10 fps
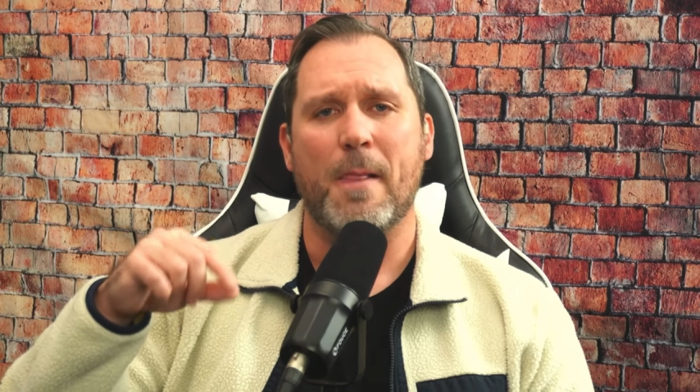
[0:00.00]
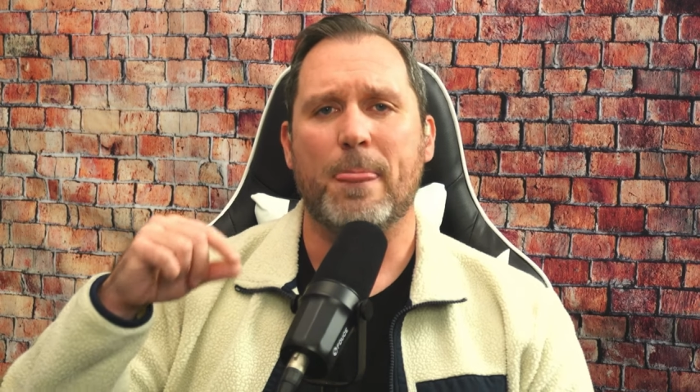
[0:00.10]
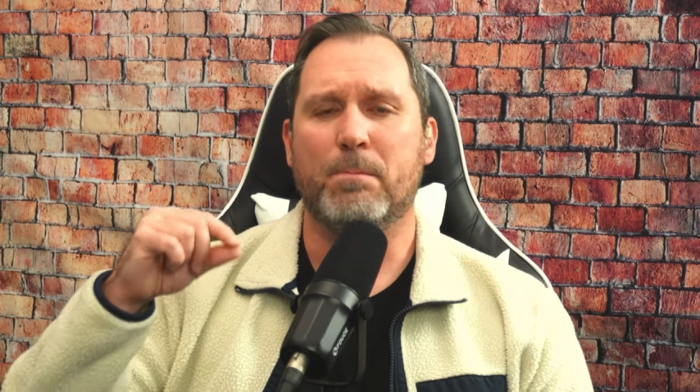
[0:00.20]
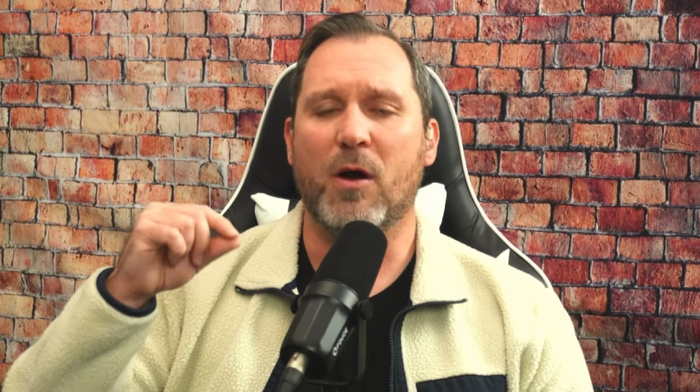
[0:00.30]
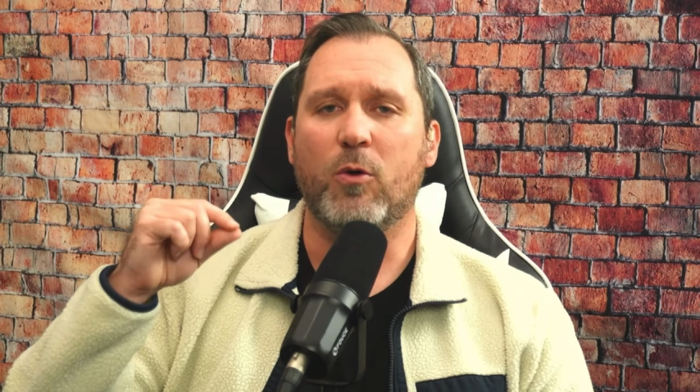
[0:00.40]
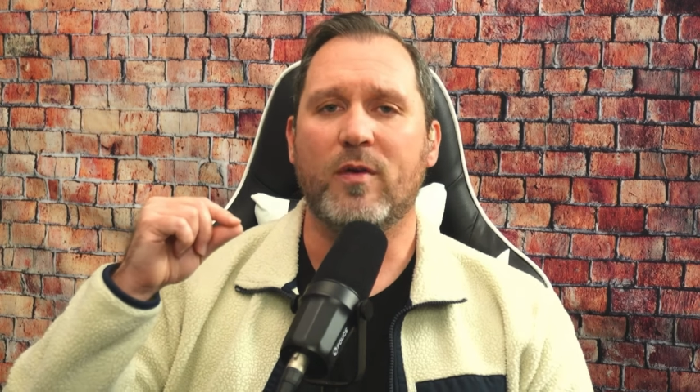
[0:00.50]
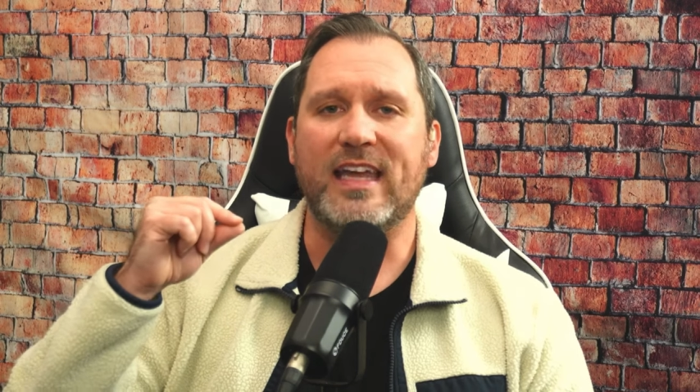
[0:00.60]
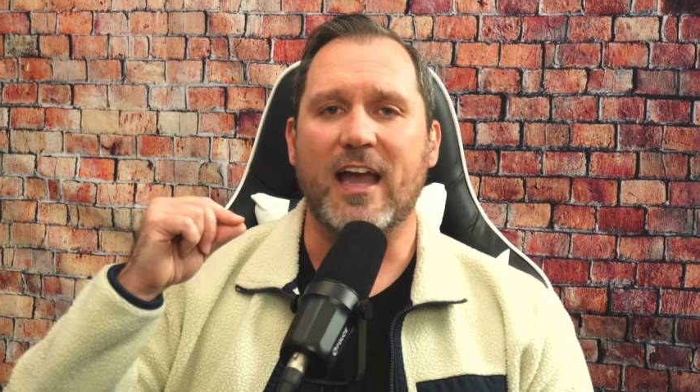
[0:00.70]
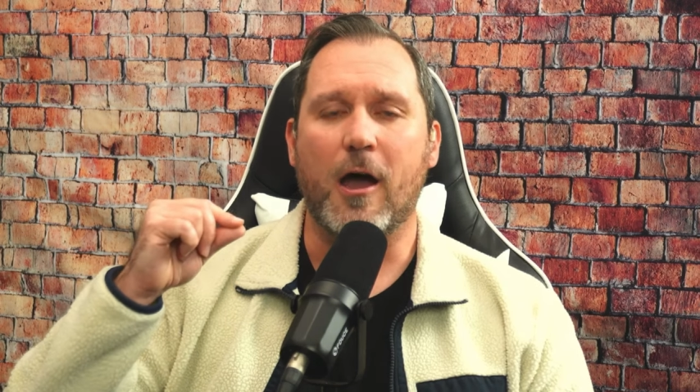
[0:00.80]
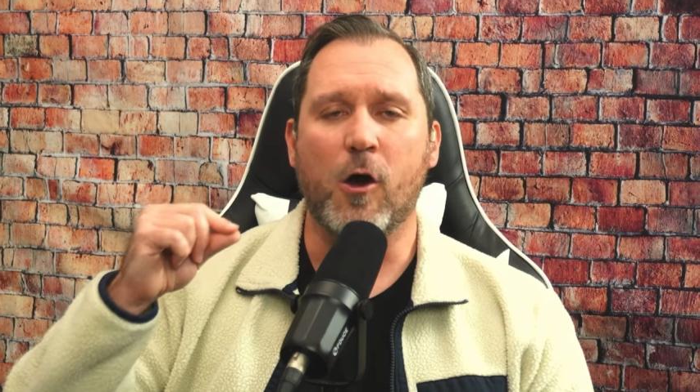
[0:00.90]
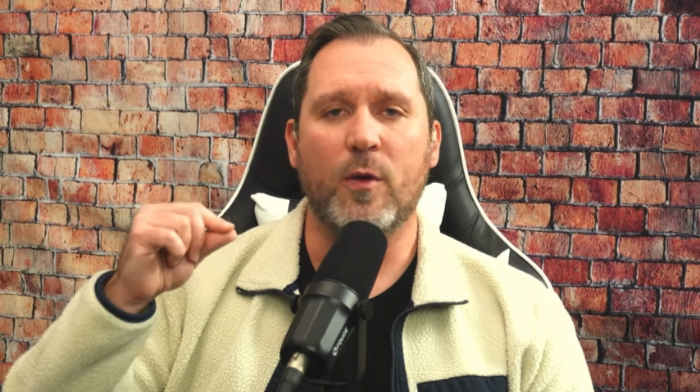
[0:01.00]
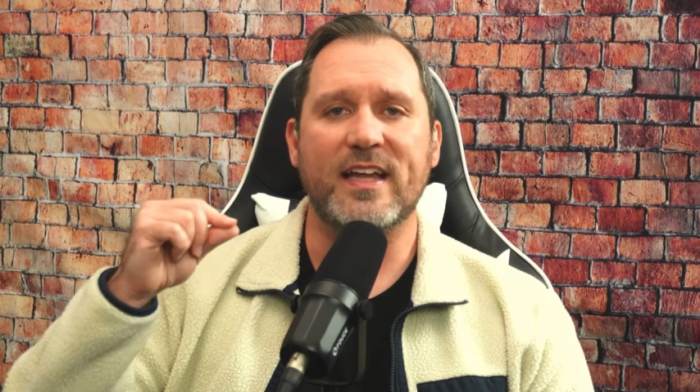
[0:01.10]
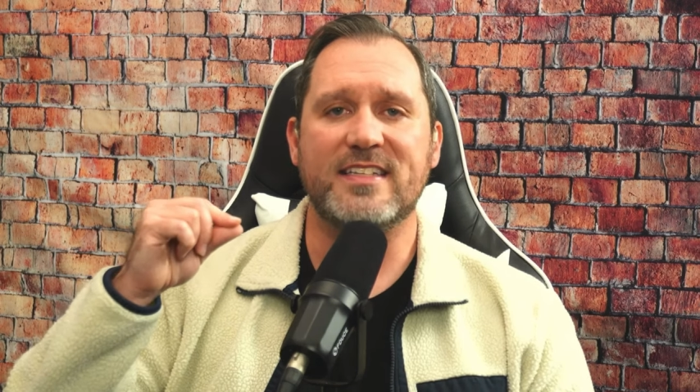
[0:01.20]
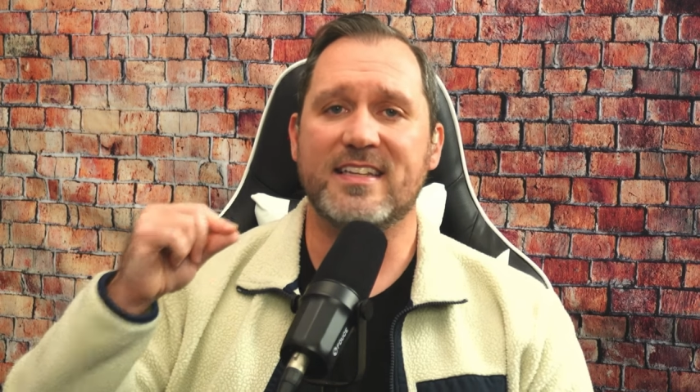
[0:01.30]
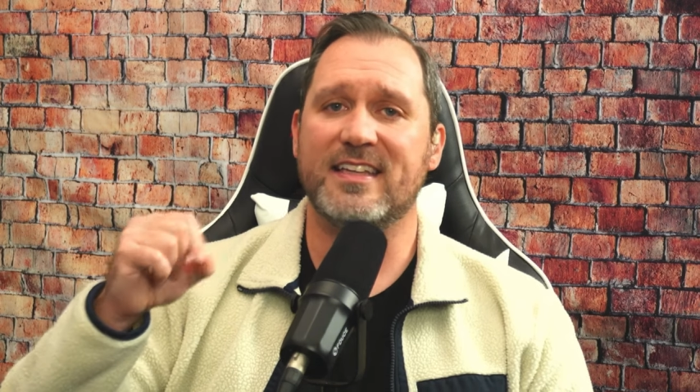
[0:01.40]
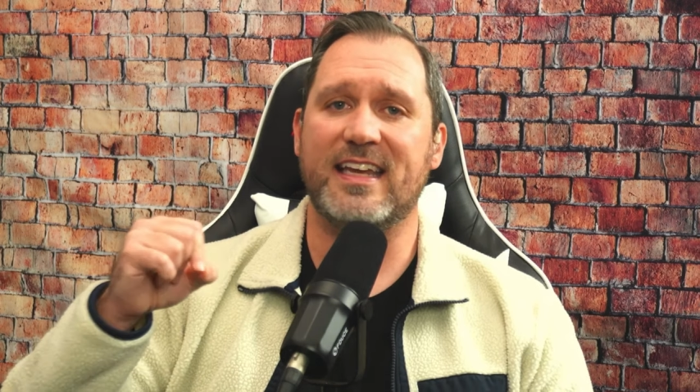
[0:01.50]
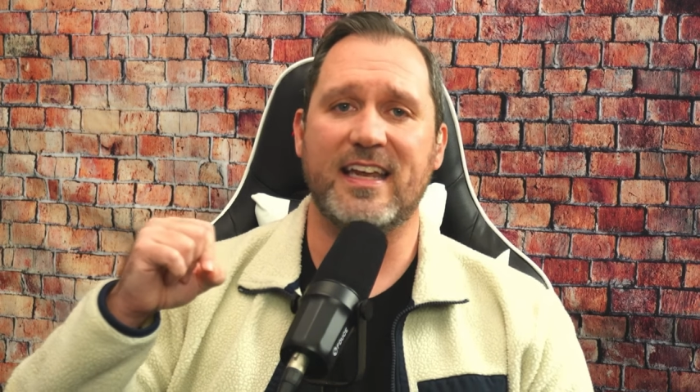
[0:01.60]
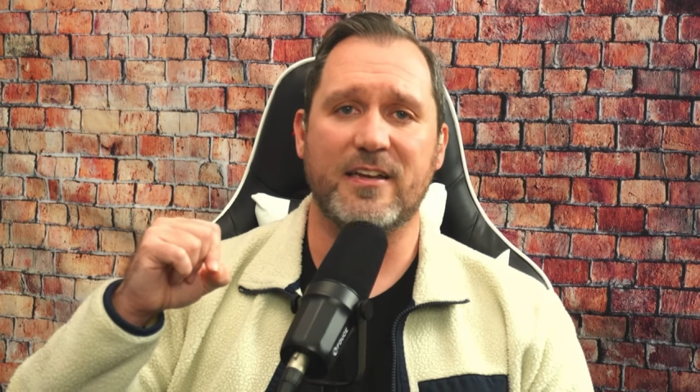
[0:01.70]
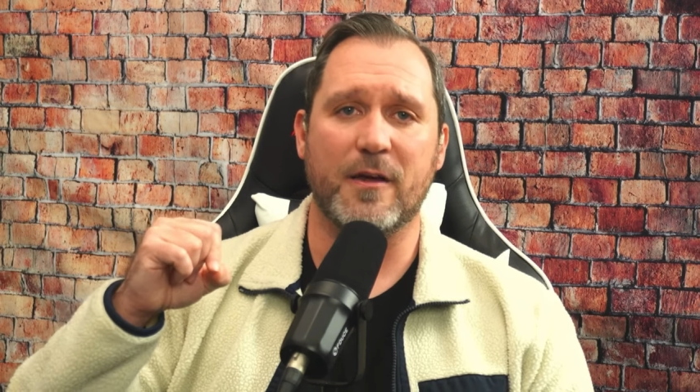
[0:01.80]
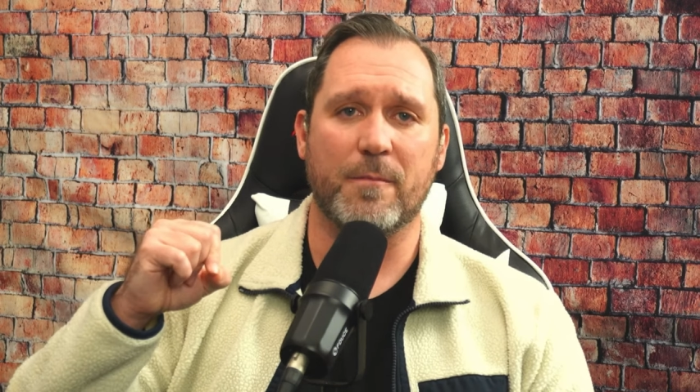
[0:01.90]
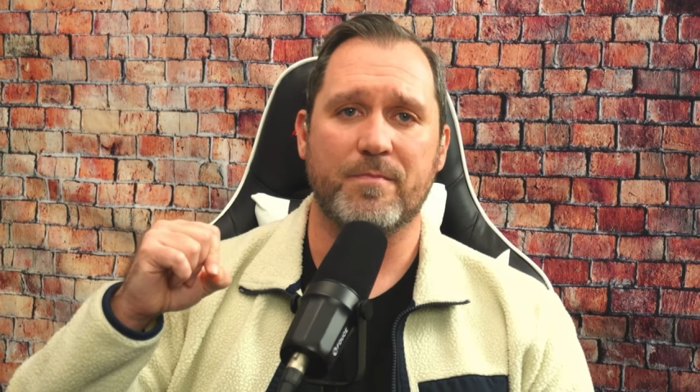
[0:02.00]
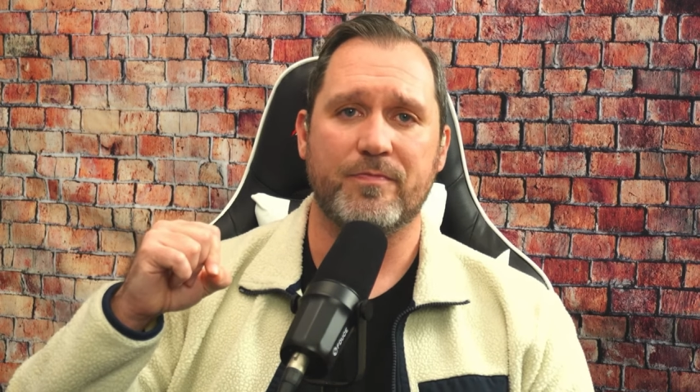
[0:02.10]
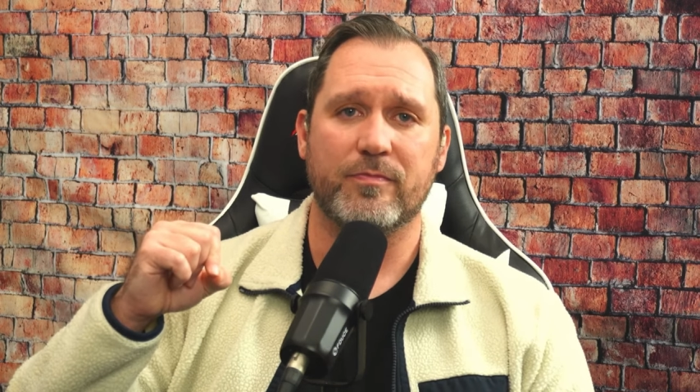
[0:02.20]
but we owe it to the kingdom.